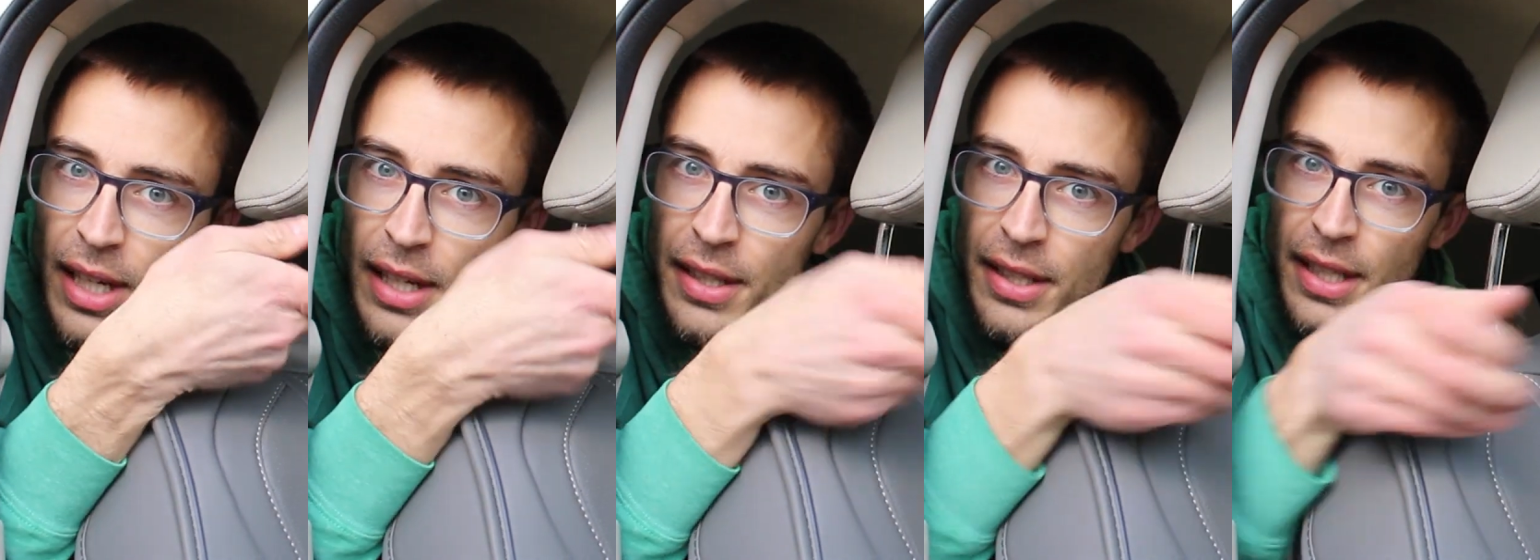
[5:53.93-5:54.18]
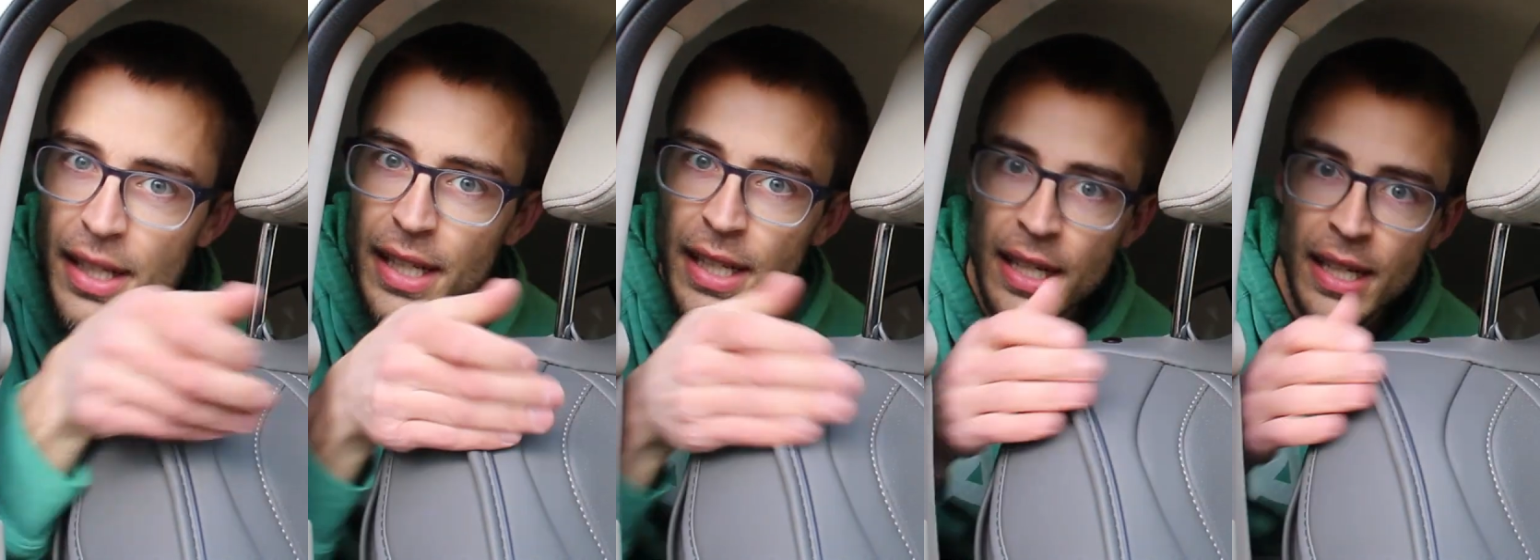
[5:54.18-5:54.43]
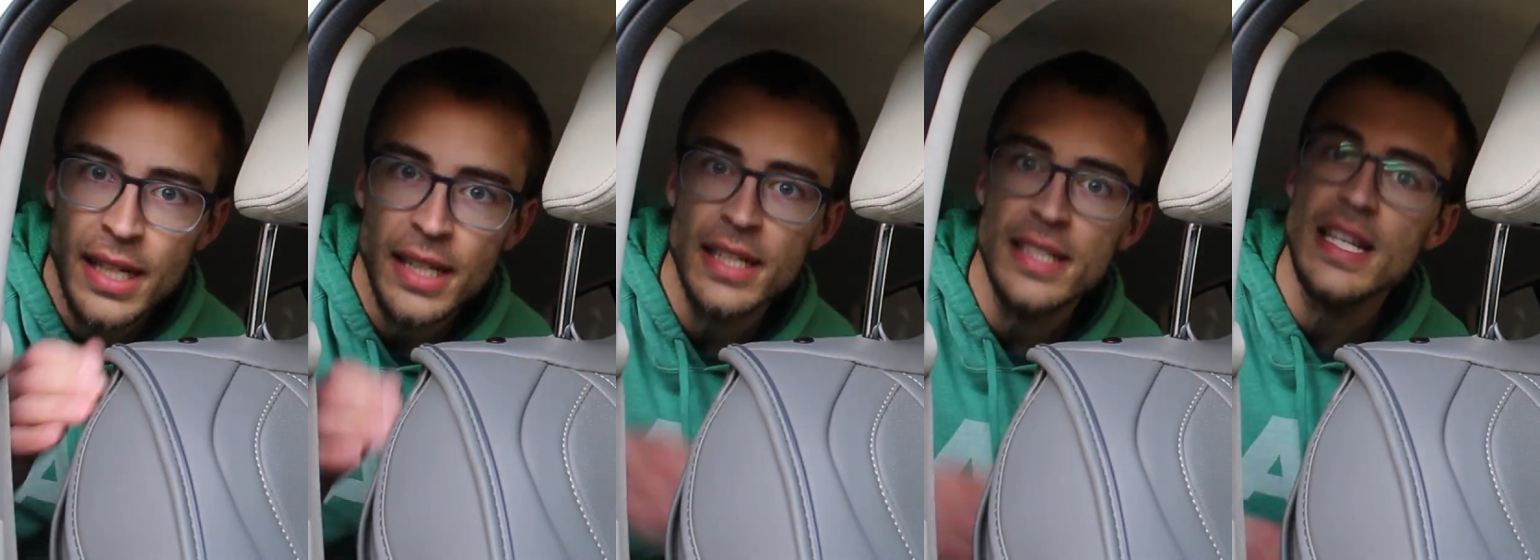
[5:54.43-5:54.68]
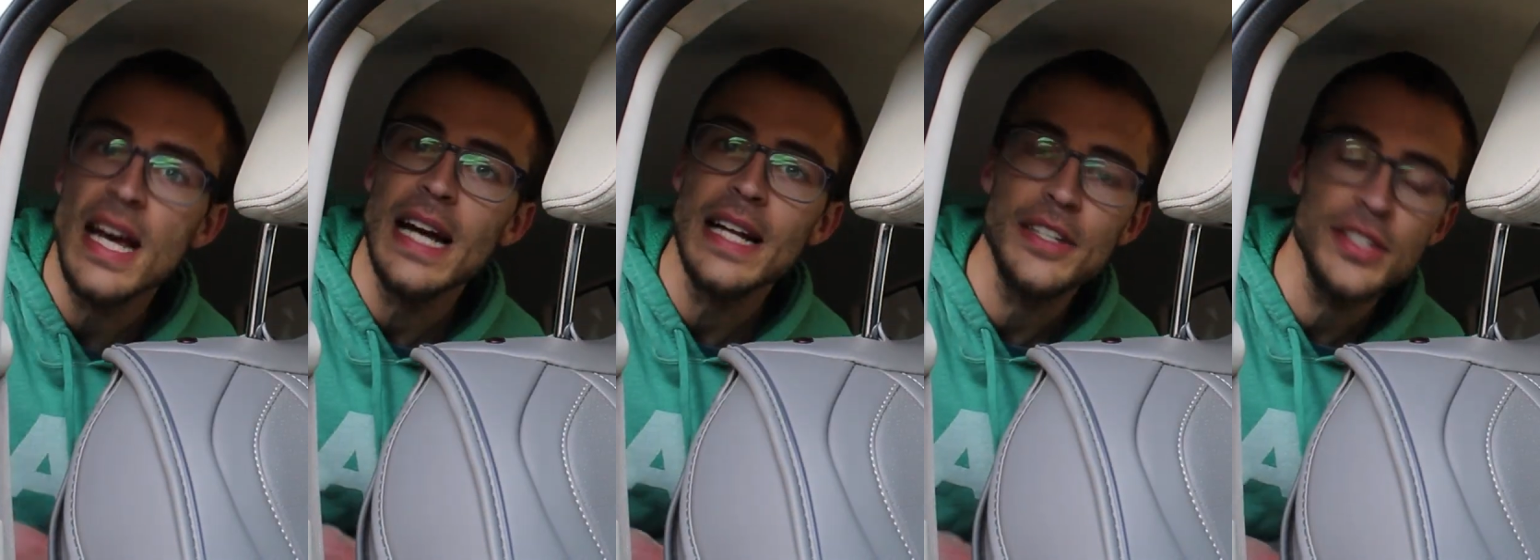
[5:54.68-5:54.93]
under and
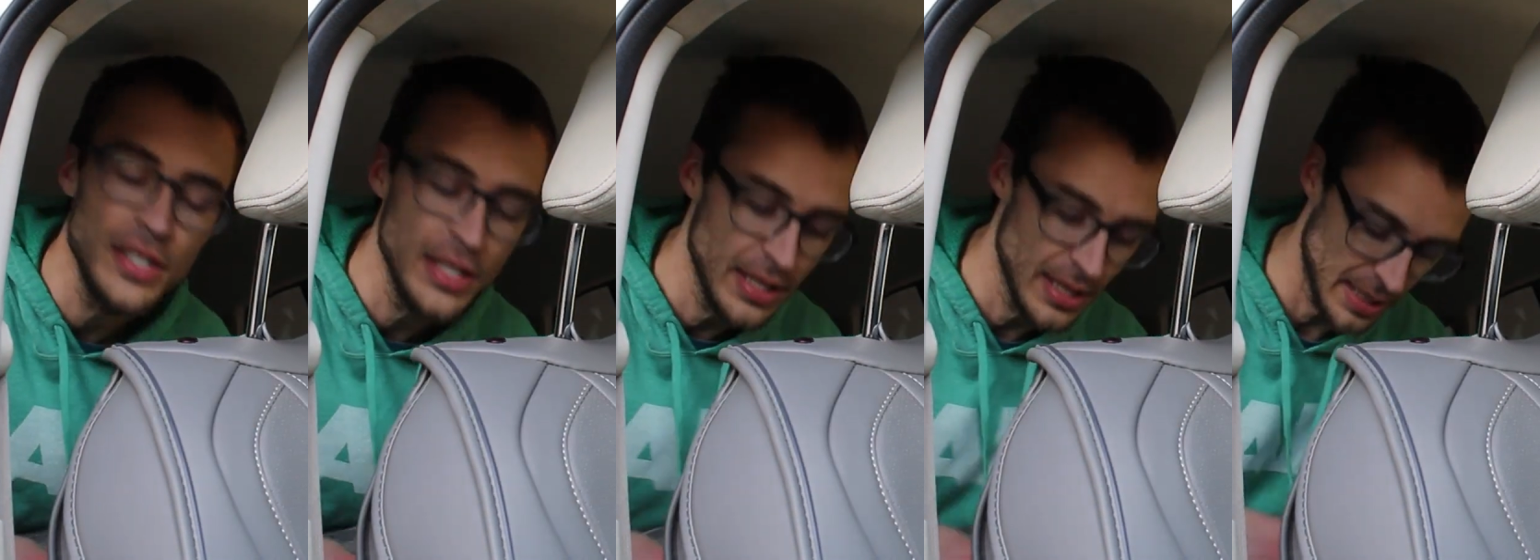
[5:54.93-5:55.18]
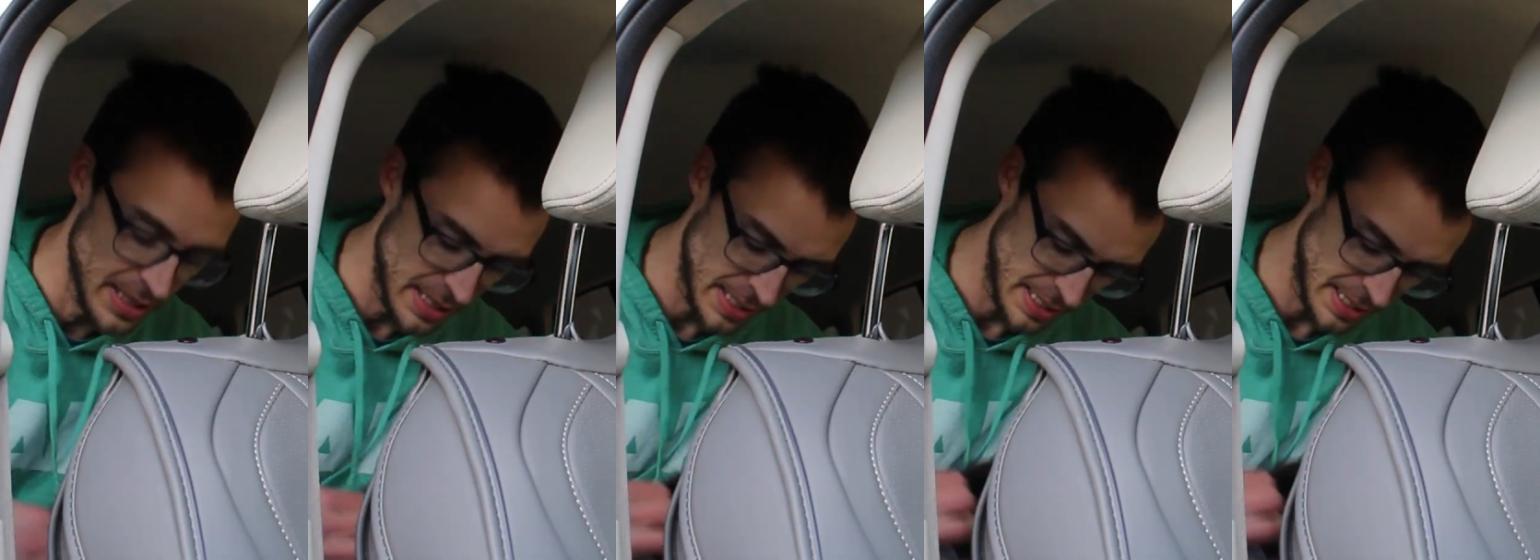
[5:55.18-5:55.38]
attaches.